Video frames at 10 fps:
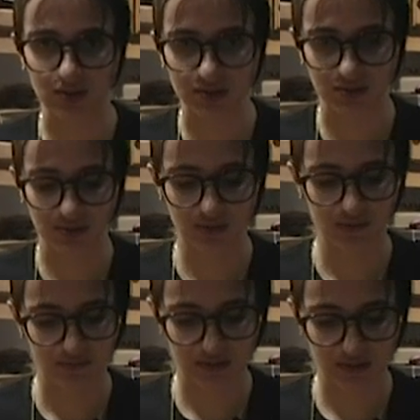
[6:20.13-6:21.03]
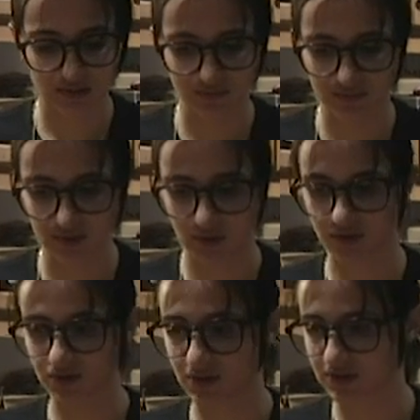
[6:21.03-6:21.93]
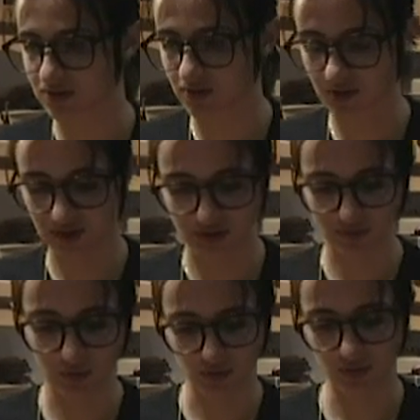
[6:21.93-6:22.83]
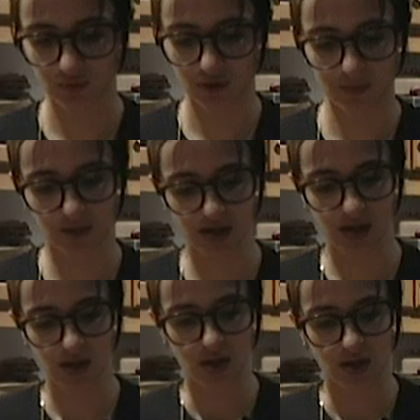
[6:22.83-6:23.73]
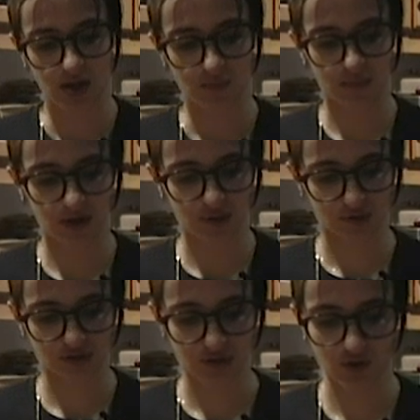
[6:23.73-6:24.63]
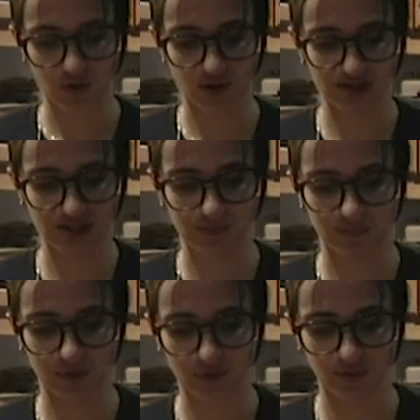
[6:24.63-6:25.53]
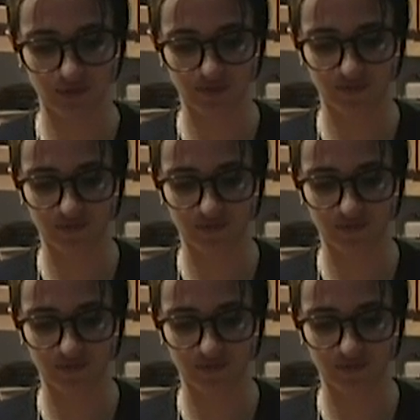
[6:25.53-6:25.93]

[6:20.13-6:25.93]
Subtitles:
because your soup is it's not gonna spoon properly. But also you can't actually put